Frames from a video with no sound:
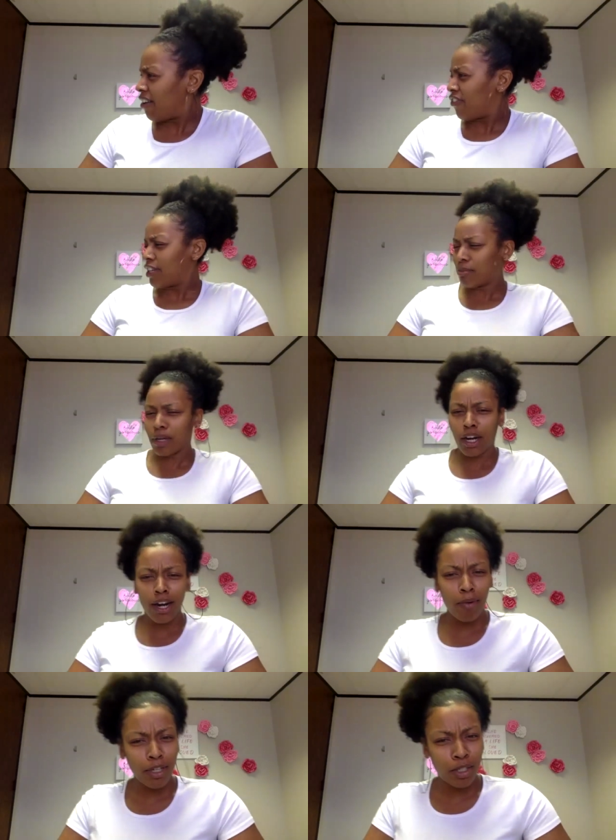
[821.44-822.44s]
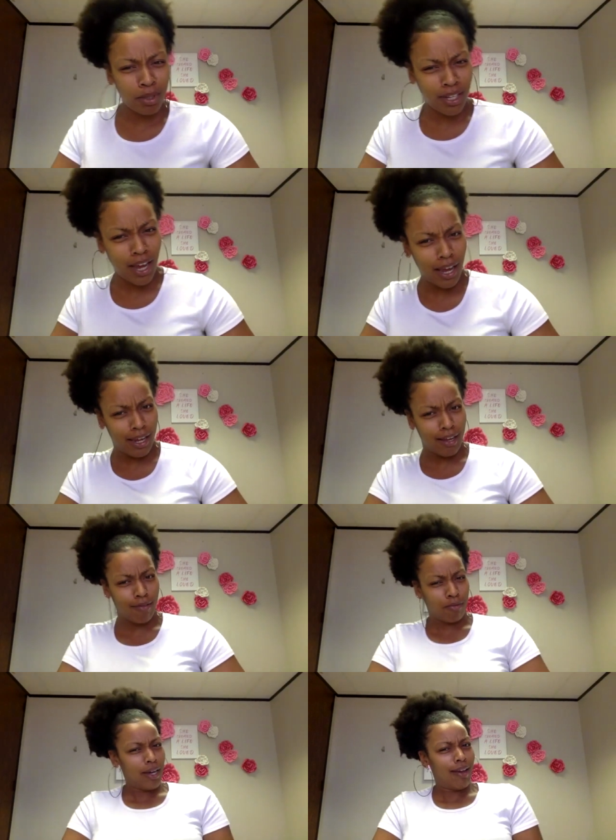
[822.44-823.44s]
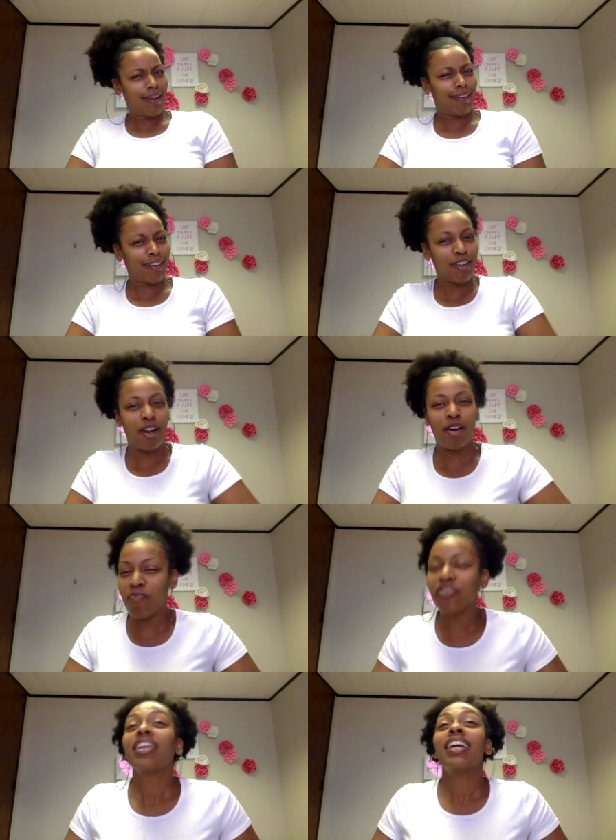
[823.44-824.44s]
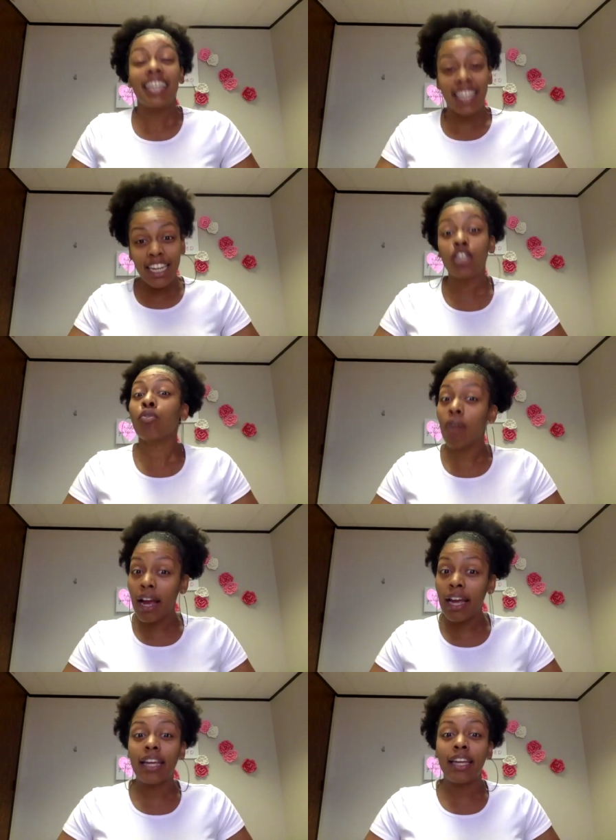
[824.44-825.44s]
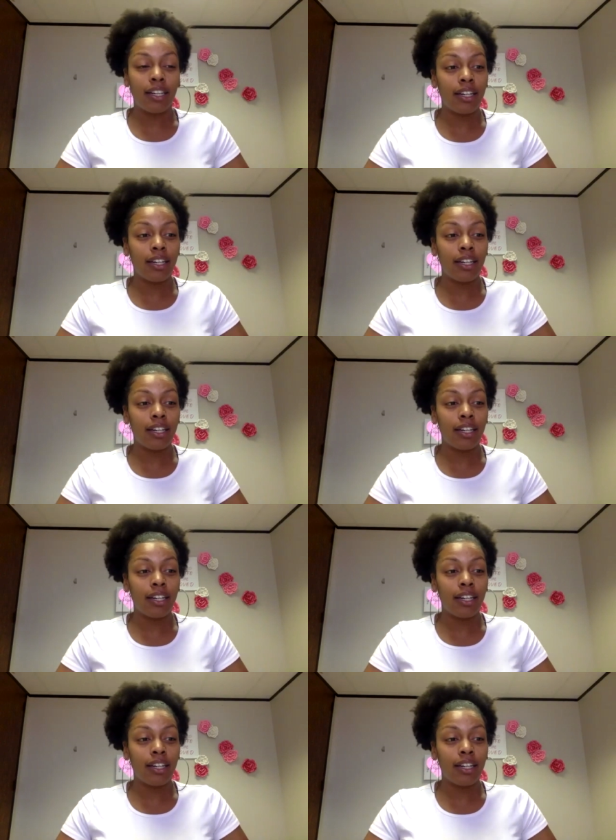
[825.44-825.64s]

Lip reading: enforcement, girl, what you say? But, again, you're right.